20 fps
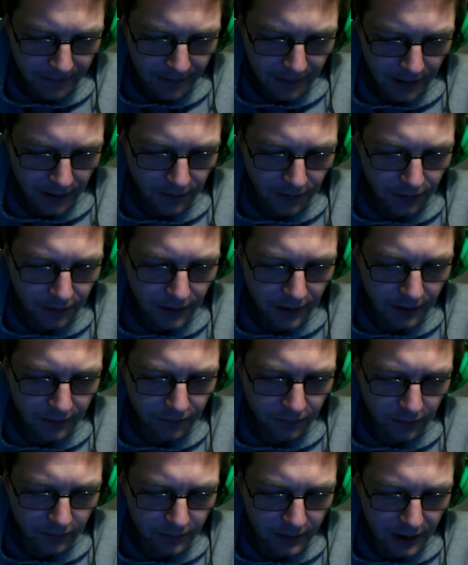I think
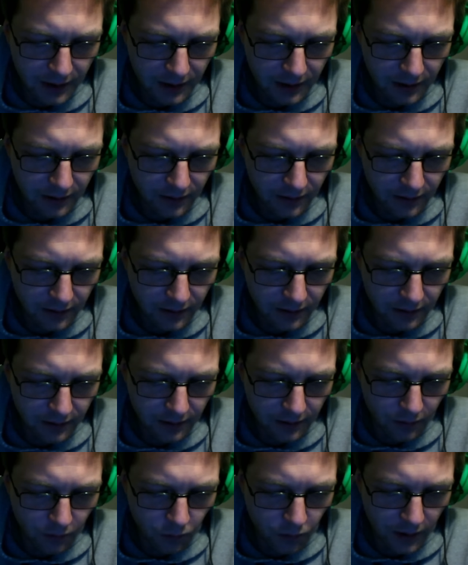for me
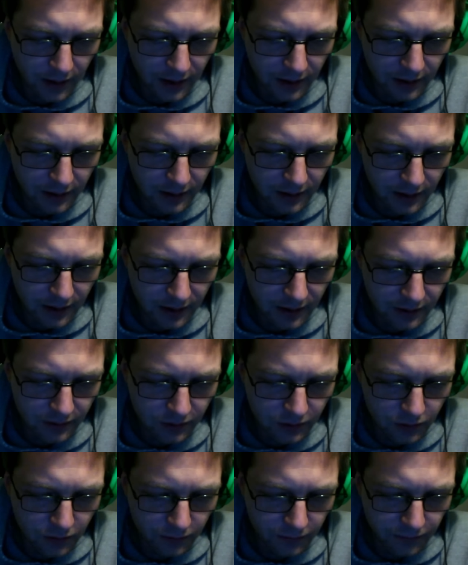the win is
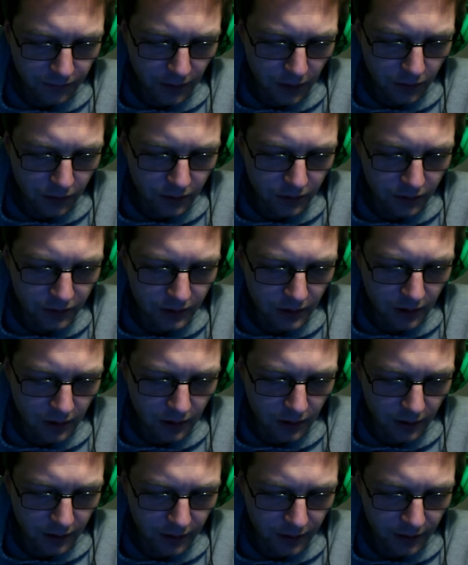to focus
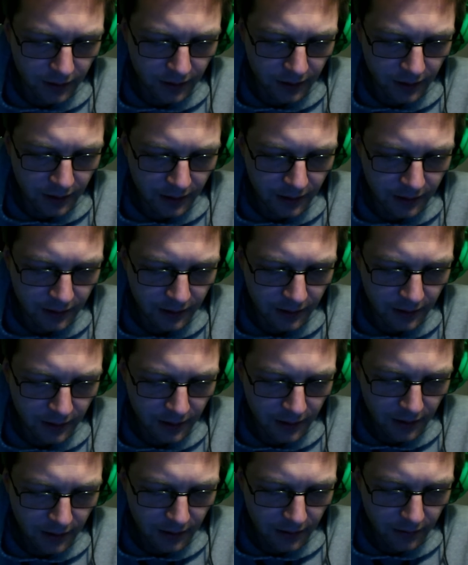on
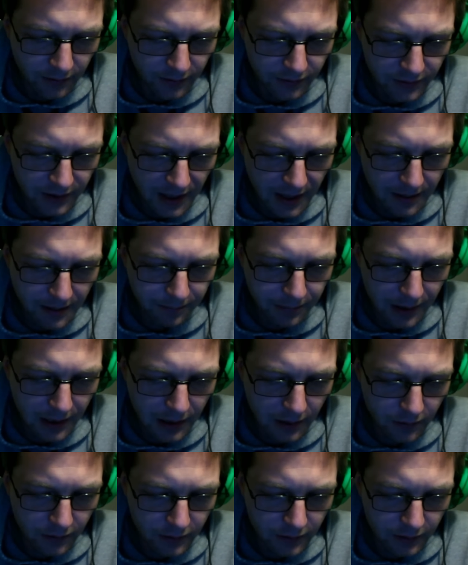the tap
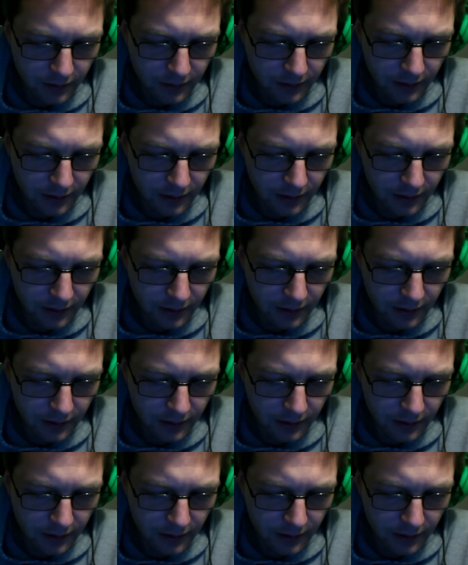power.